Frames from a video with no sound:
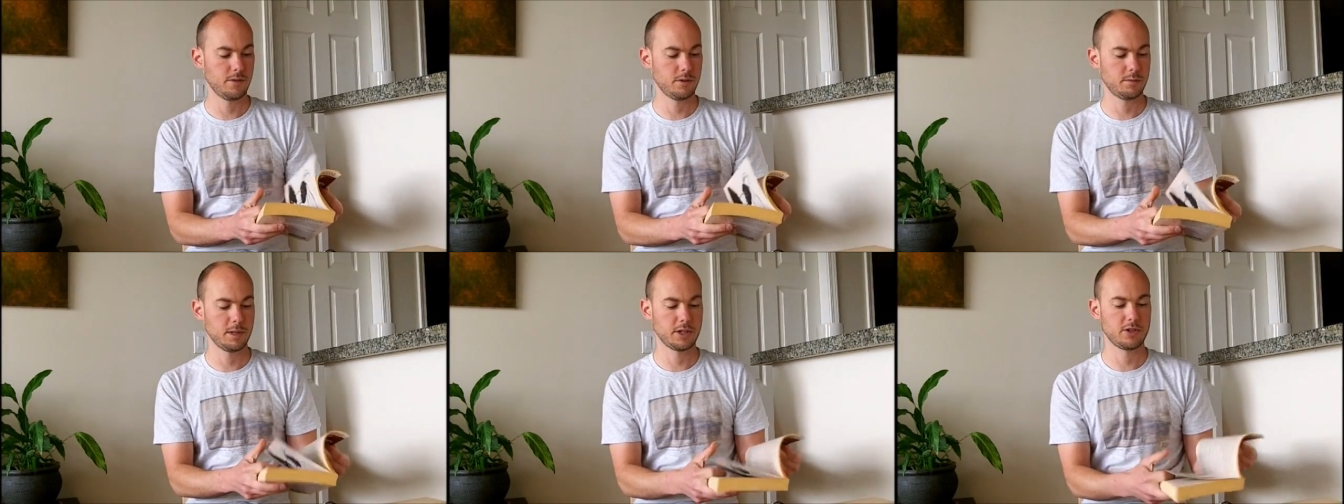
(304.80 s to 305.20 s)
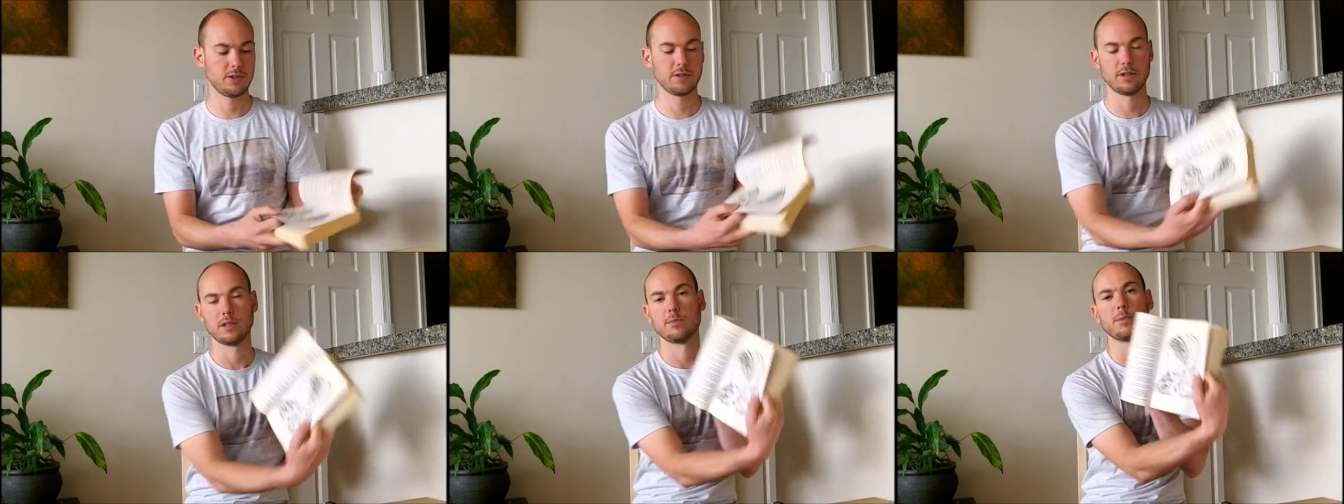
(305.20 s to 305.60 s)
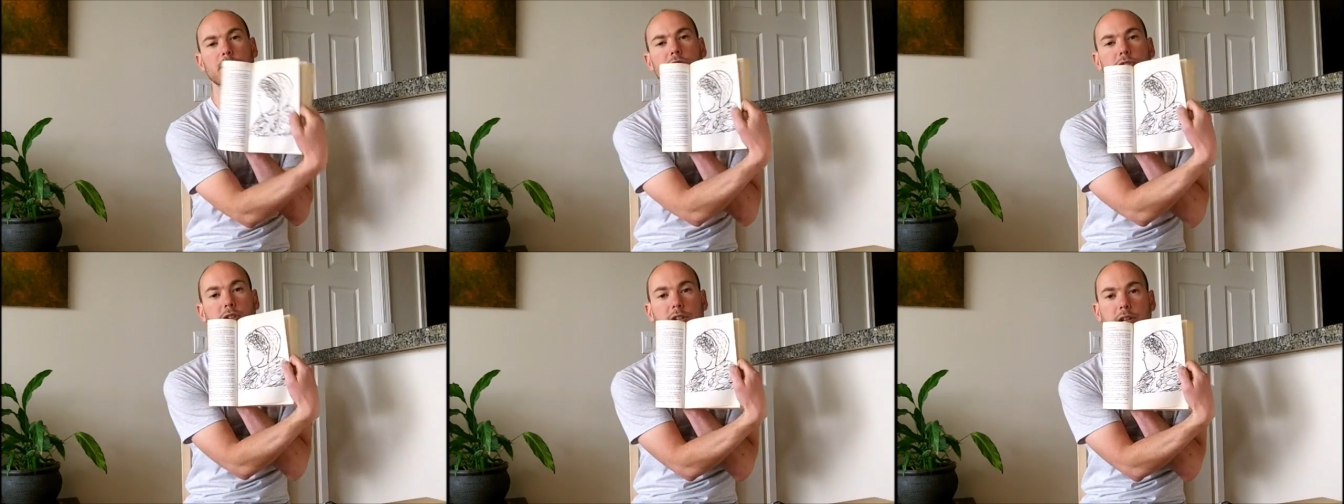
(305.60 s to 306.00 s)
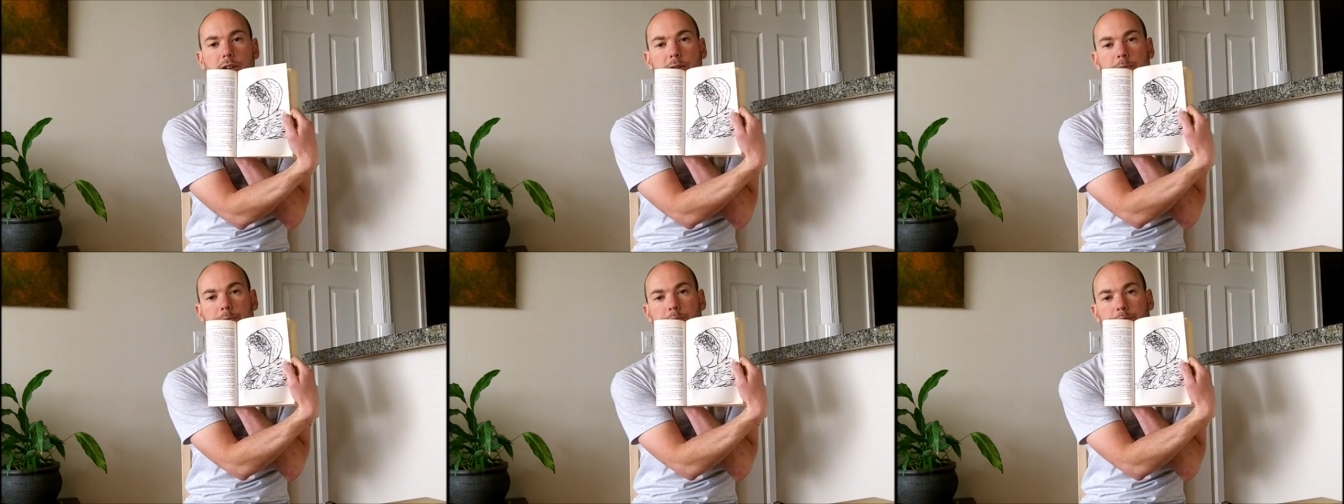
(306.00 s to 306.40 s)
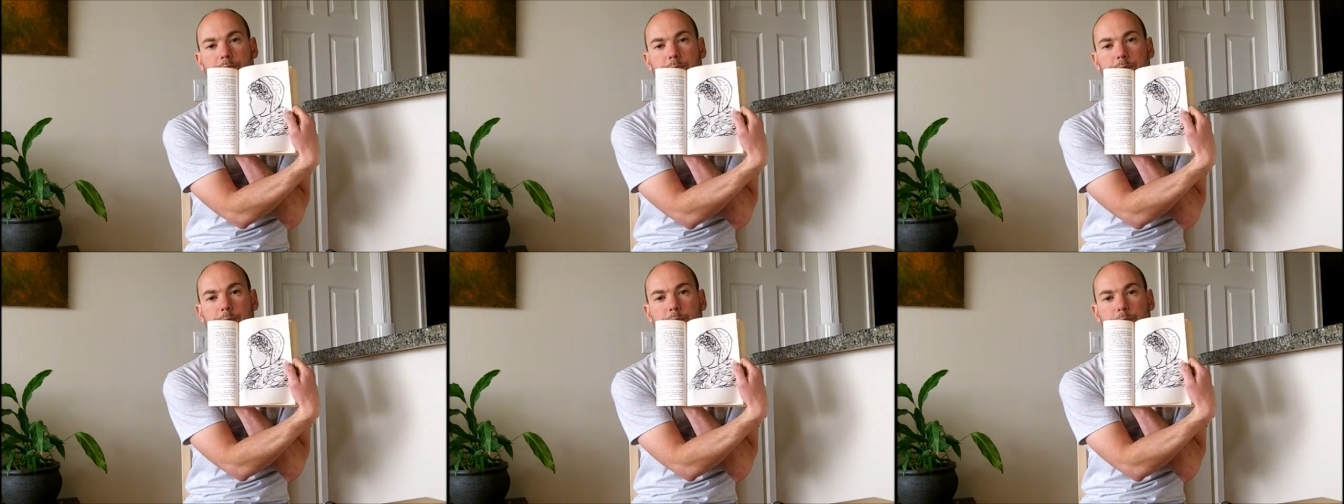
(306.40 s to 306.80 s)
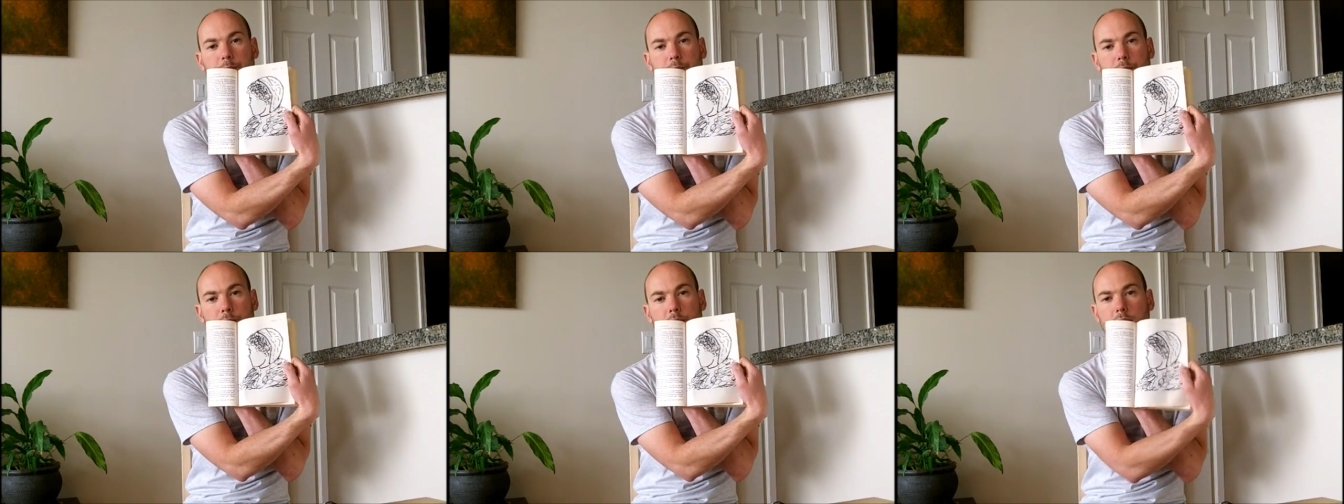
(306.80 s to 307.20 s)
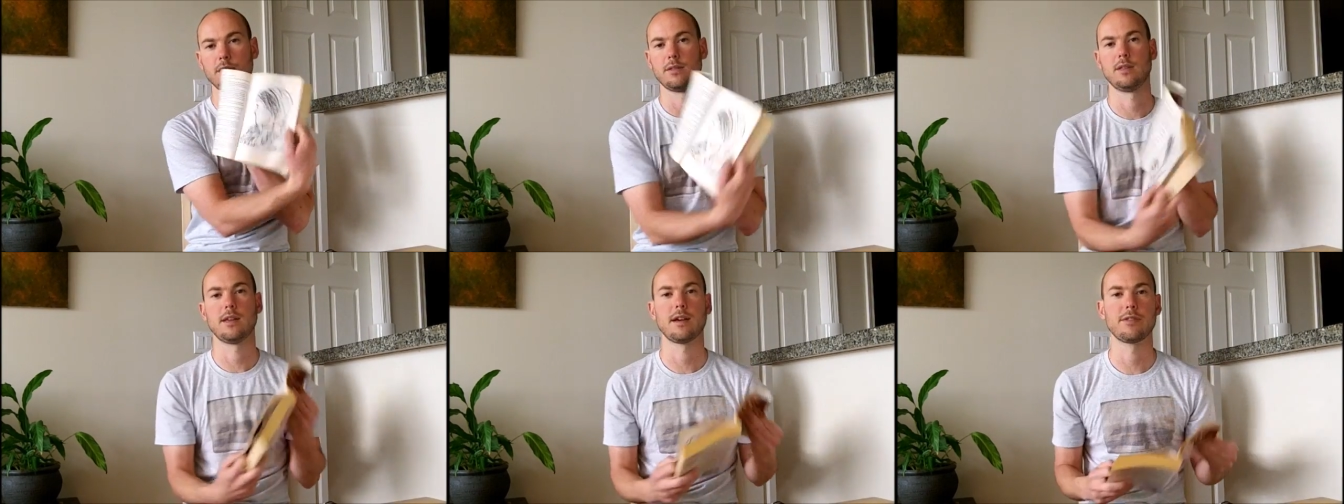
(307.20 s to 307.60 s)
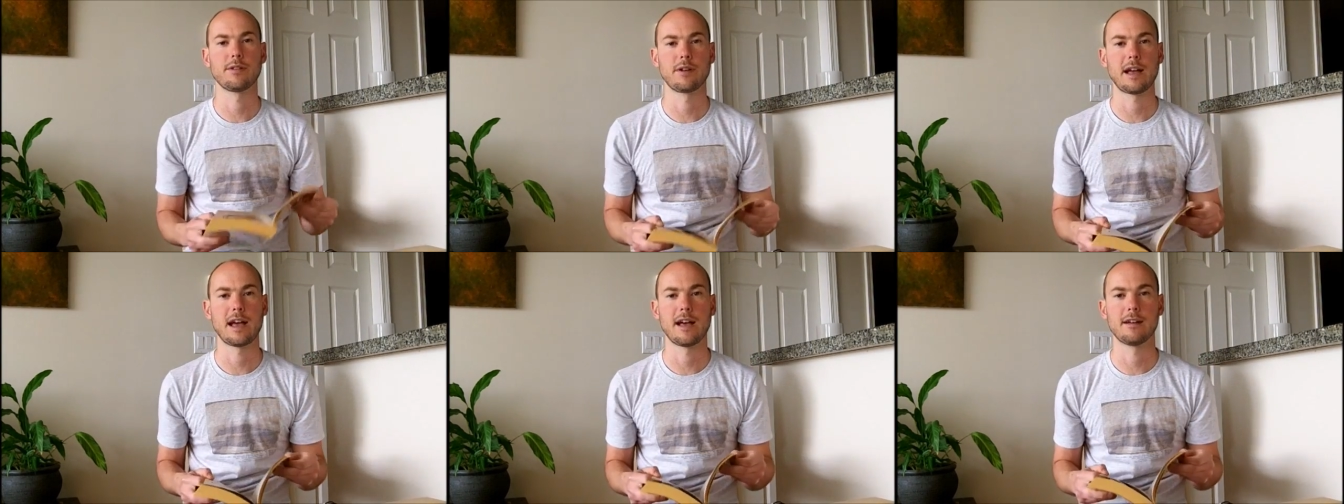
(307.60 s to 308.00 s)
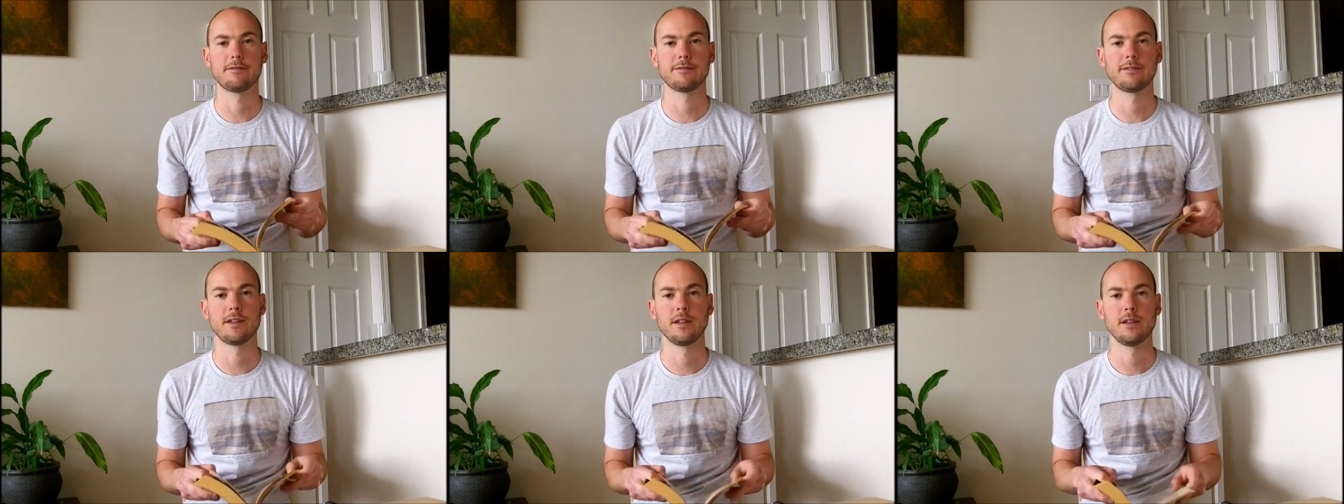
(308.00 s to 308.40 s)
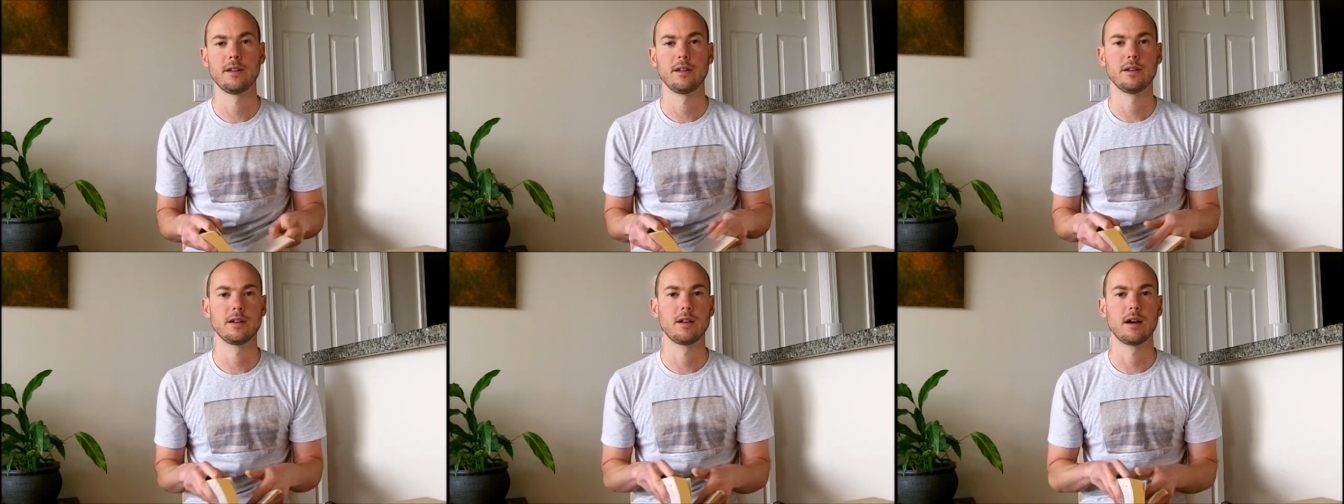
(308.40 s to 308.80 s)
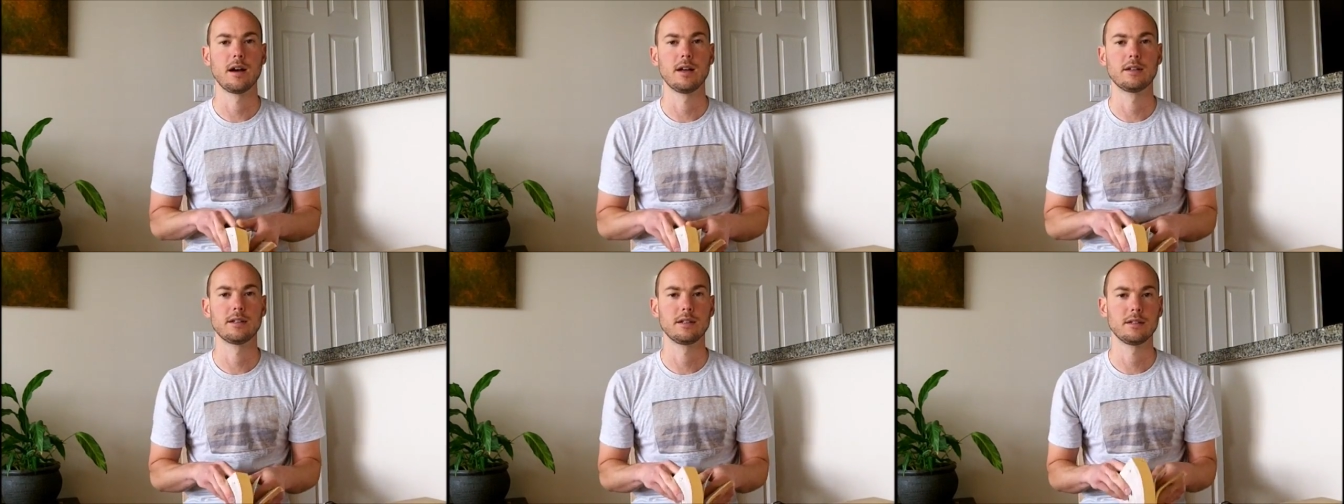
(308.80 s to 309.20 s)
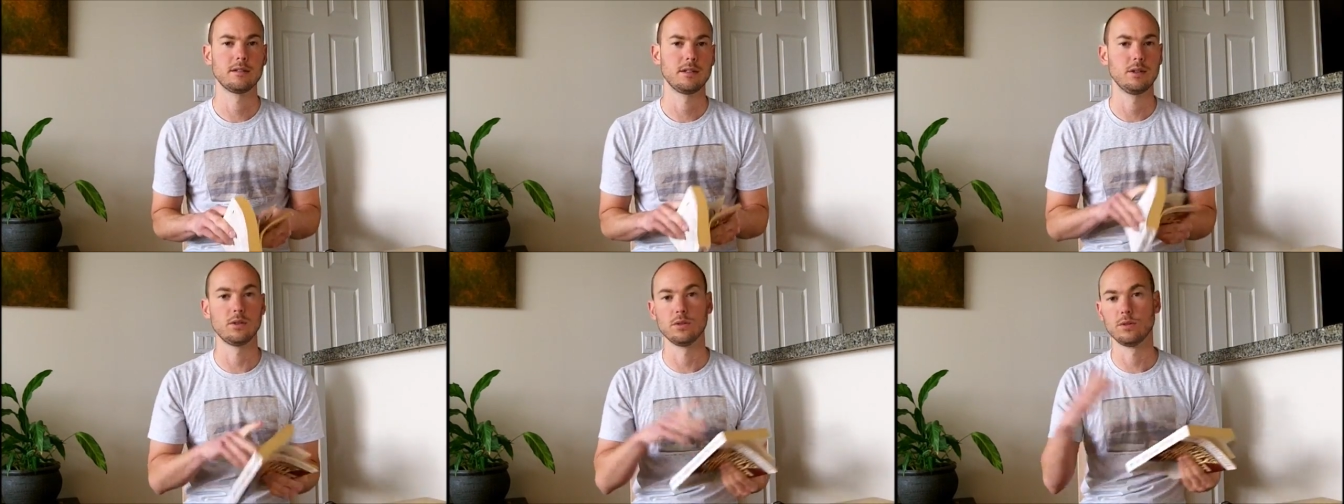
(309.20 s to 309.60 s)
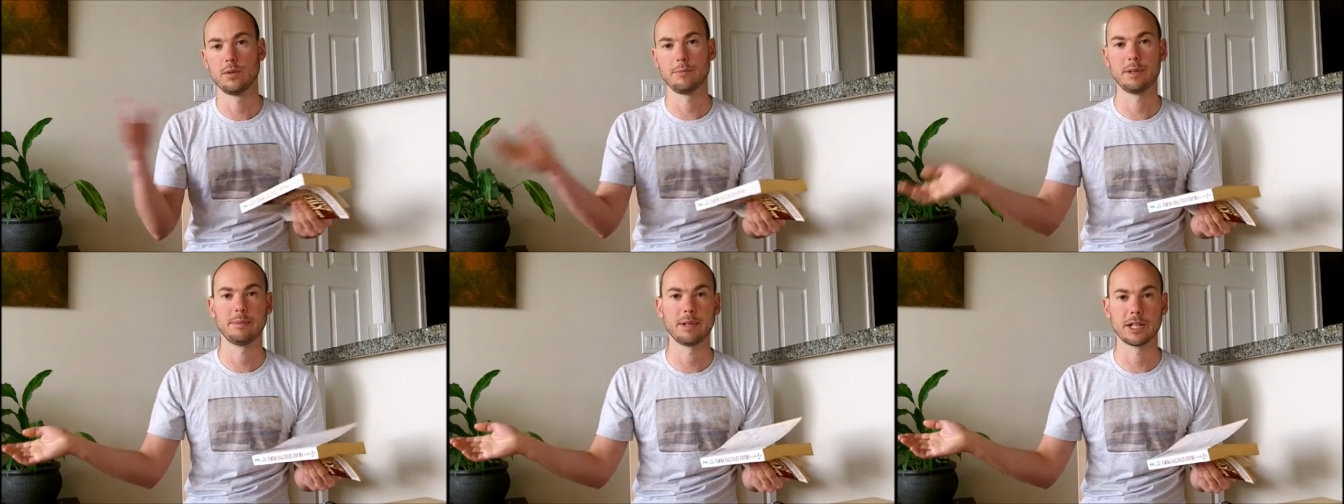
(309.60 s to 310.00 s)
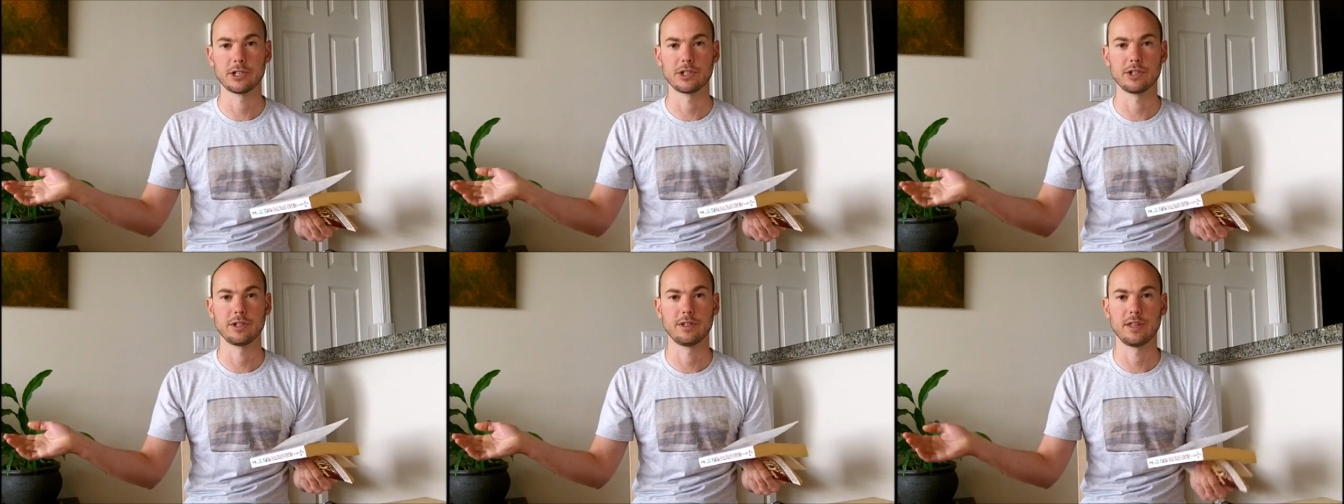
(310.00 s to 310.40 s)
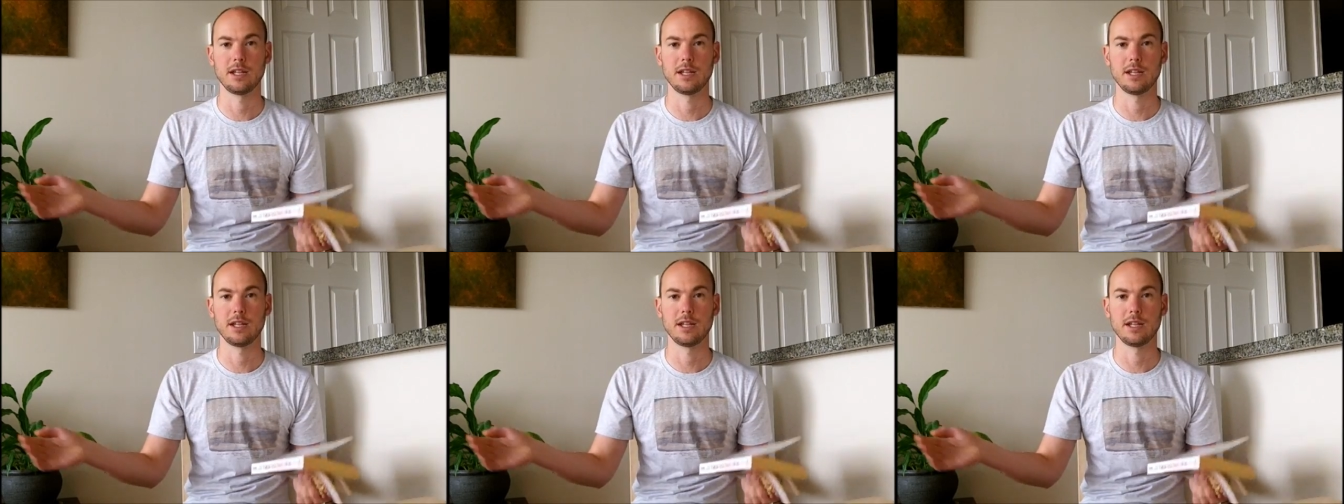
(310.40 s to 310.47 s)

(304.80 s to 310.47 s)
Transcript: first picture, this picture here. The other half got the old woman picture.